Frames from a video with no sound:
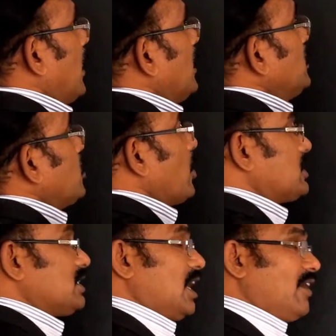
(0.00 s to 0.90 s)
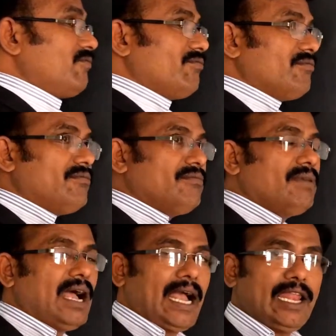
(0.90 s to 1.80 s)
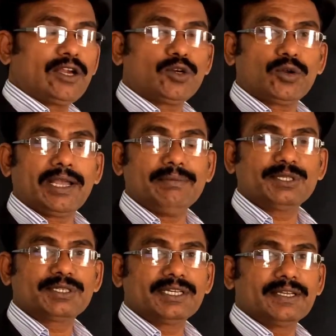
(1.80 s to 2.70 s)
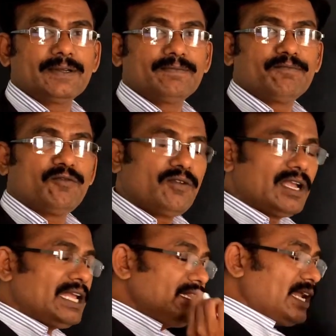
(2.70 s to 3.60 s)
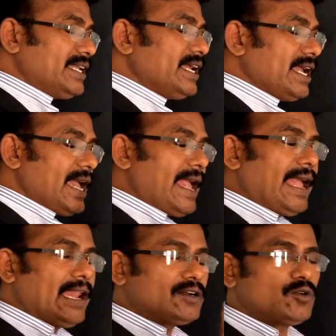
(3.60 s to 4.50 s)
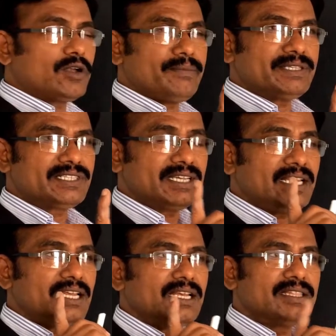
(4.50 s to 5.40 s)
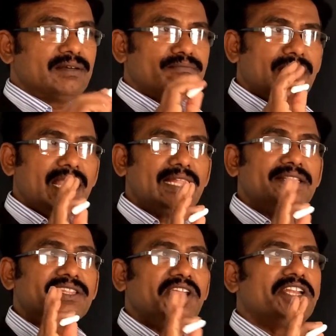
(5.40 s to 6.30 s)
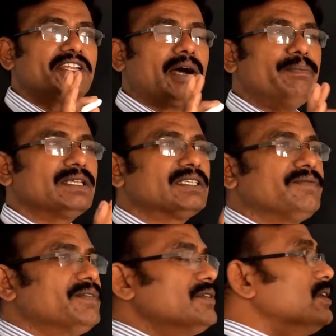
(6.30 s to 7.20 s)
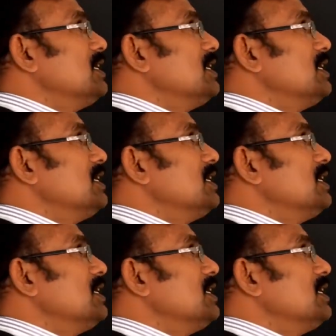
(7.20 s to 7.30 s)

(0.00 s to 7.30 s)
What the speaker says: Introduction of electrochemistry. In that electrochemistry, the main three topics of